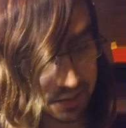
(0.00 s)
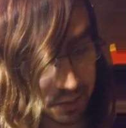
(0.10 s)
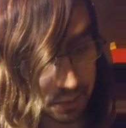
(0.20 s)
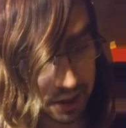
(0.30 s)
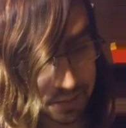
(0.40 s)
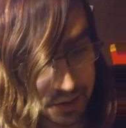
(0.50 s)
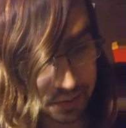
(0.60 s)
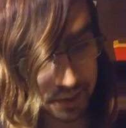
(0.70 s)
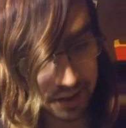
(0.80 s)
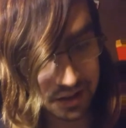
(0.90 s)
time you blame
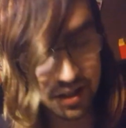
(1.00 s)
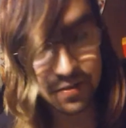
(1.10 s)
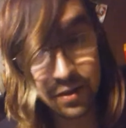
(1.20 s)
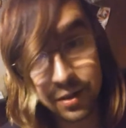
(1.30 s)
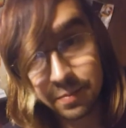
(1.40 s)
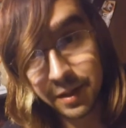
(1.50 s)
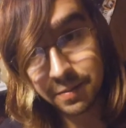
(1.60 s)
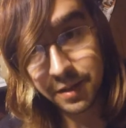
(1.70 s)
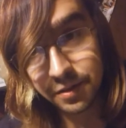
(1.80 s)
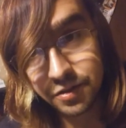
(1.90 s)
something that's evil, you're
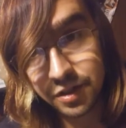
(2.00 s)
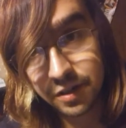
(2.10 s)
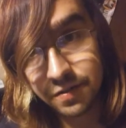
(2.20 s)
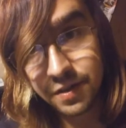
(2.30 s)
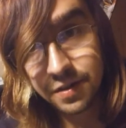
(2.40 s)
blaming yourself.